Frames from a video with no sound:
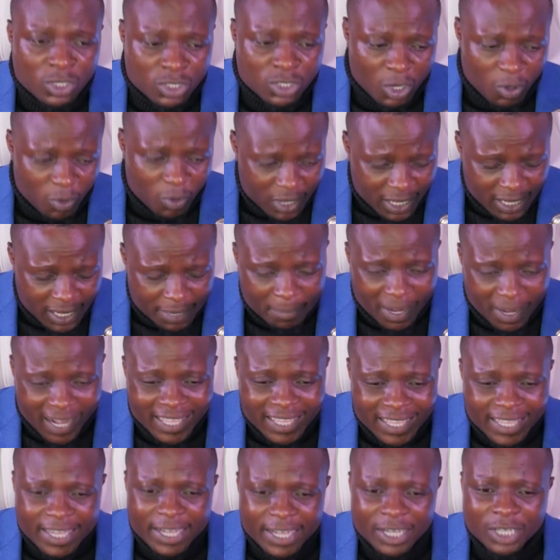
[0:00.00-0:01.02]
So, in my
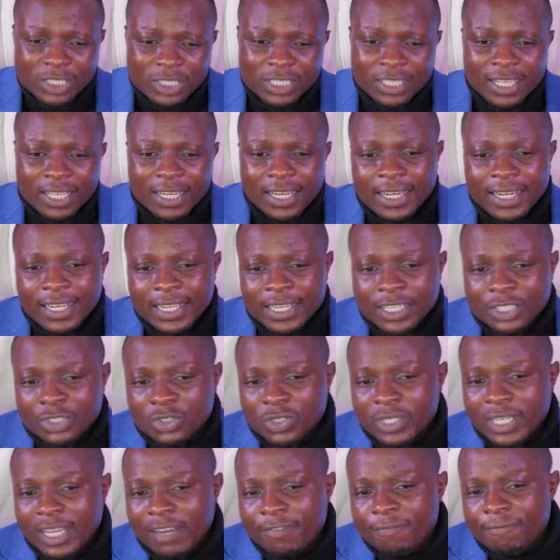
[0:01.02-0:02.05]
years in the lending
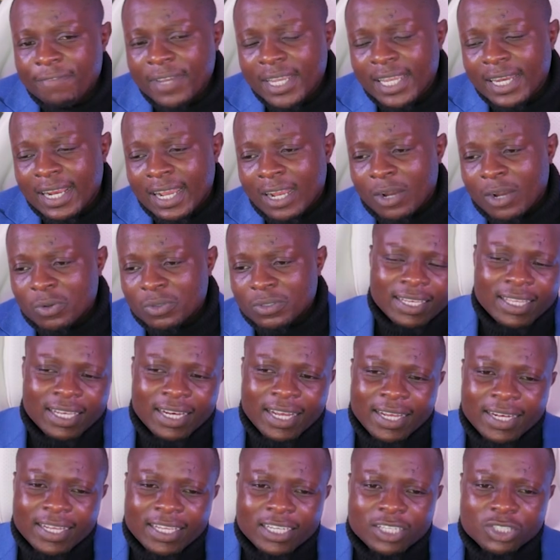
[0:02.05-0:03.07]
industry, I figured out the
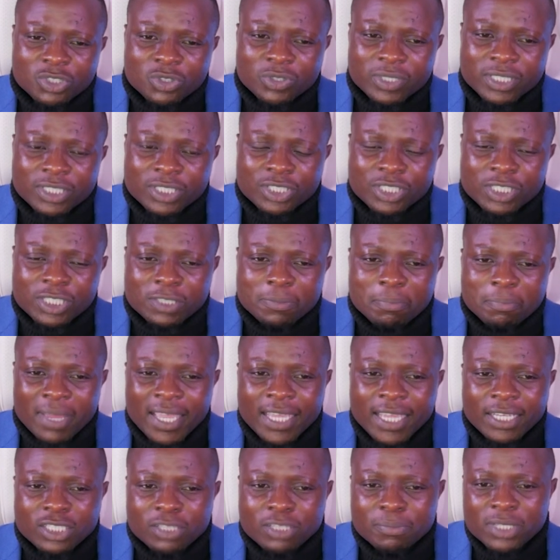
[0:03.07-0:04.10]
lending industry is just
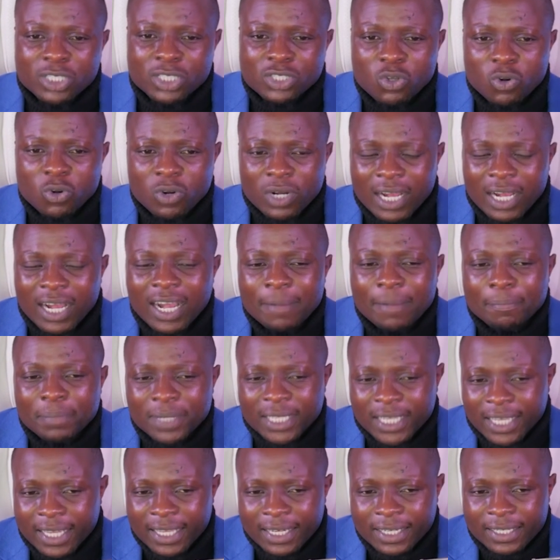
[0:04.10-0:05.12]
made to be so
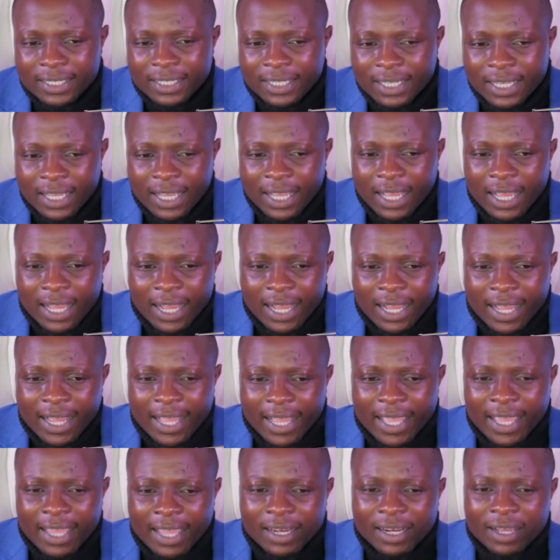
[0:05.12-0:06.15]
complicated. Uh,
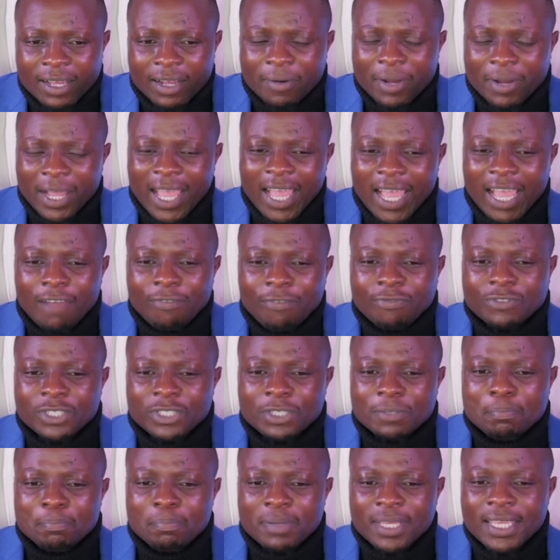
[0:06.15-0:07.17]
and
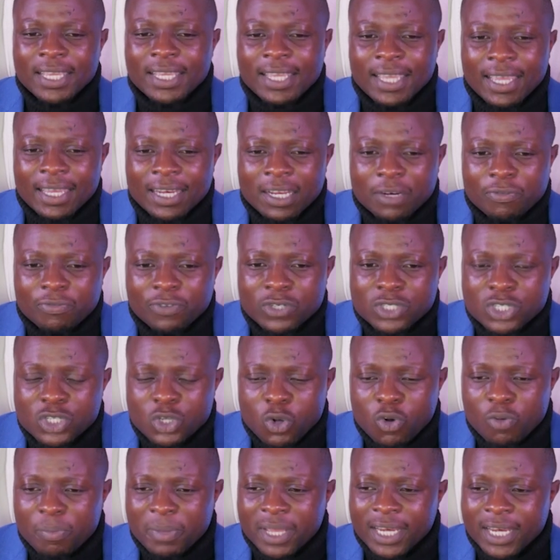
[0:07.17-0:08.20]
after being in it for
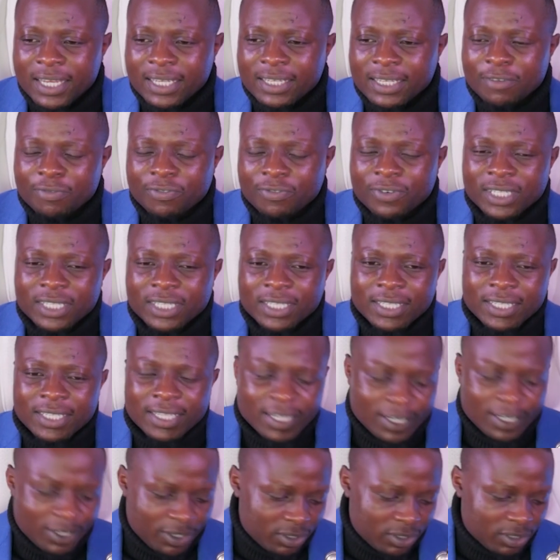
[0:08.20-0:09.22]
so many different
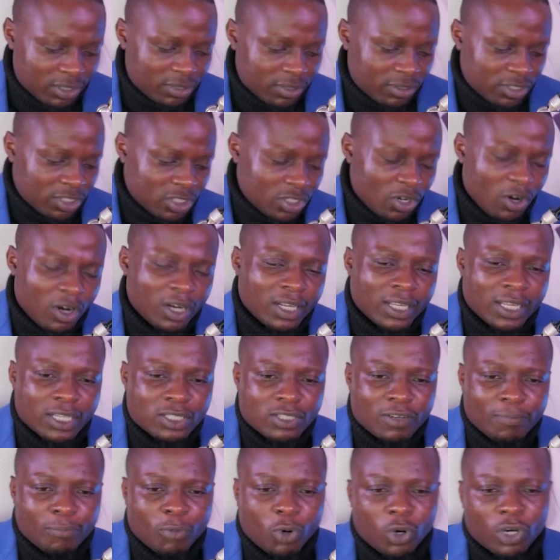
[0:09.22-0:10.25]
years, starting as
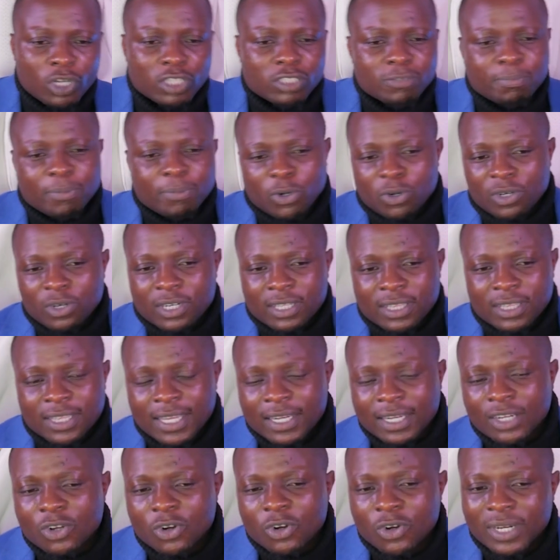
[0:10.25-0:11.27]
a mortgage broker,
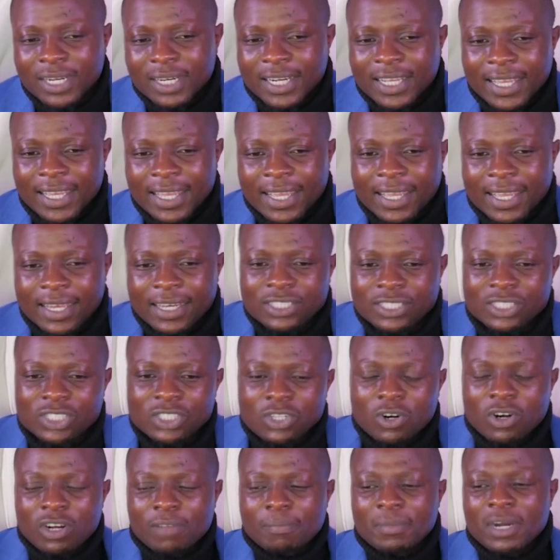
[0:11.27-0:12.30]
then going ahead and
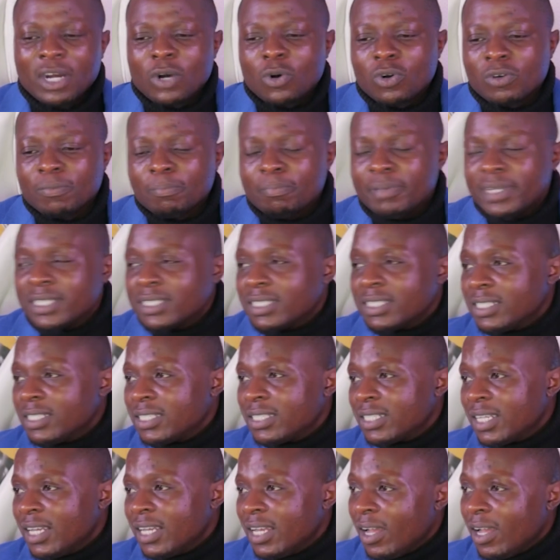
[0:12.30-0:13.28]
starting my own business